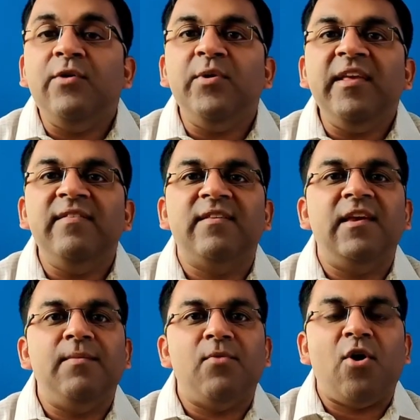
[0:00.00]
equity
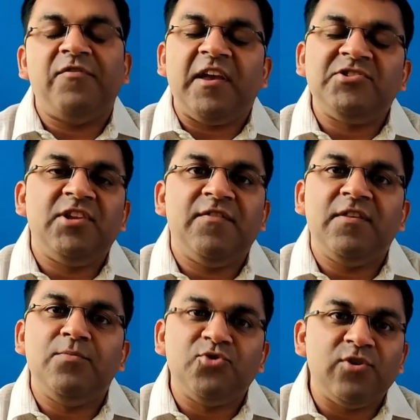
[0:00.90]
scheme of
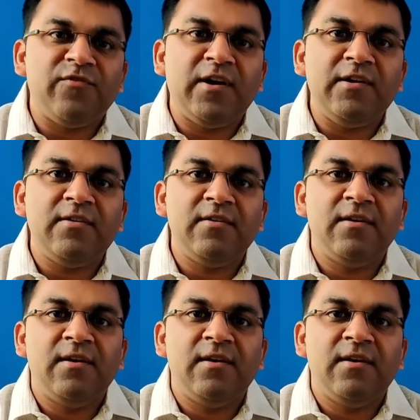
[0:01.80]
HDFC Mutual Fund?